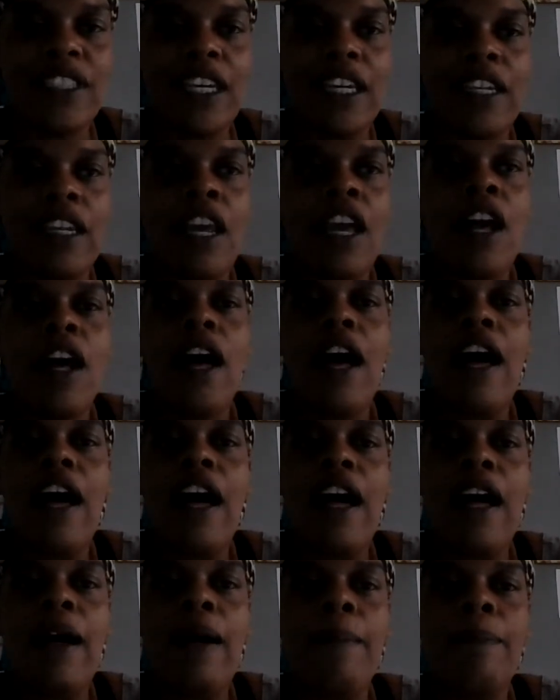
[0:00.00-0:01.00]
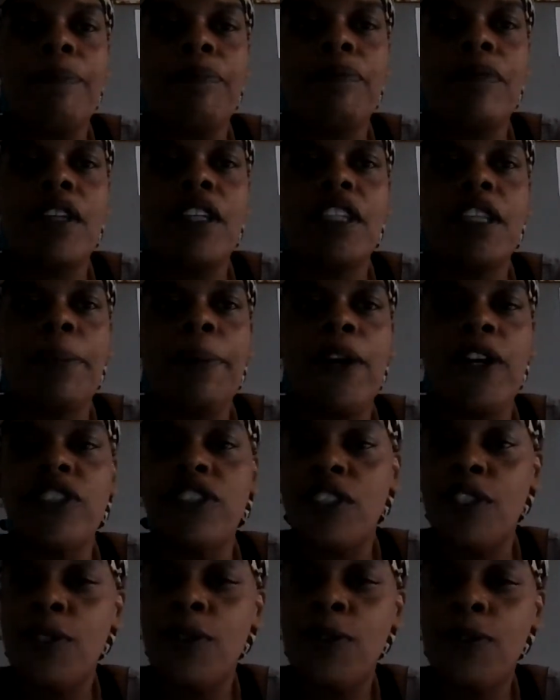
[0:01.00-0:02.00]
and um, the
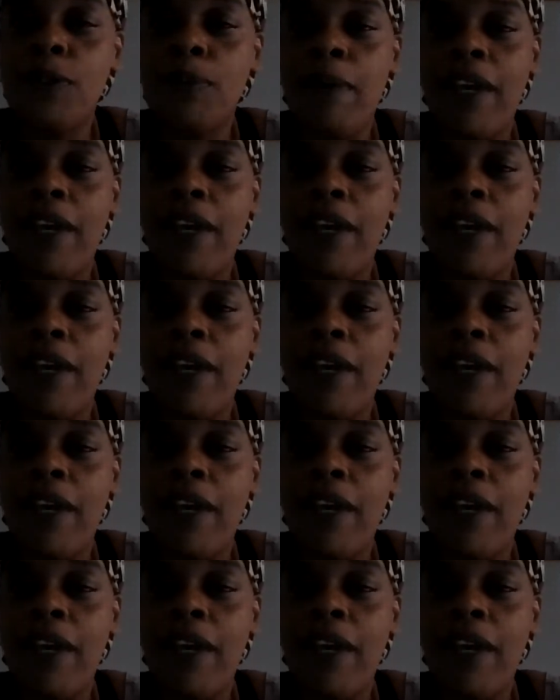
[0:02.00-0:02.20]
person who's